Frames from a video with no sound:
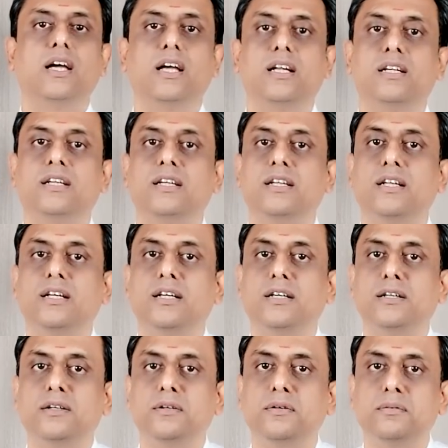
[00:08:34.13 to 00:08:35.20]
And
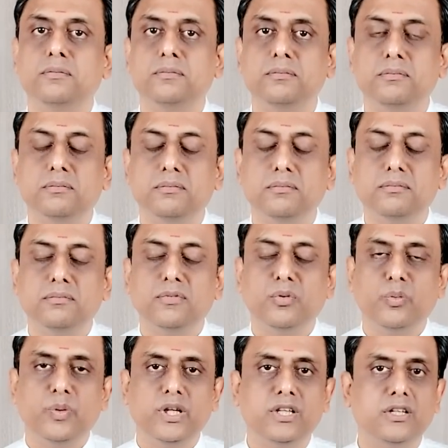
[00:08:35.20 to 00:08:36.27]

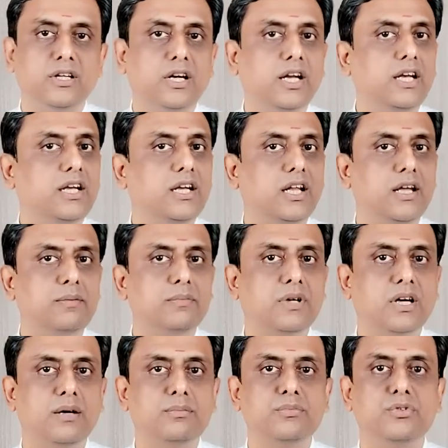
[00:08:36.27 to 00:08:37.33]
when the right
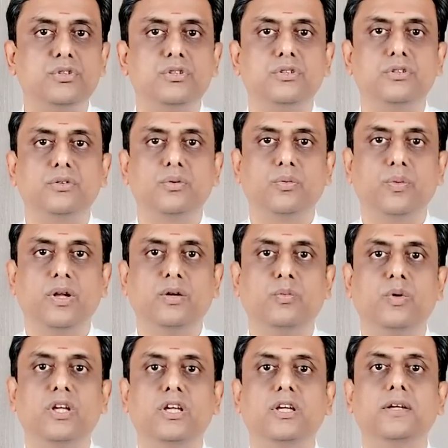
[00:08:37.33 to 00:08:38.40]
time comes,
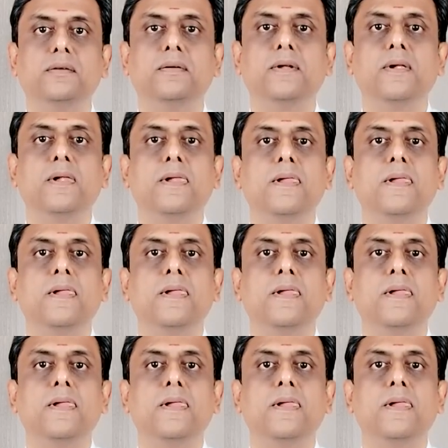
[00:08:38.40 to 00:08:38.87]
when we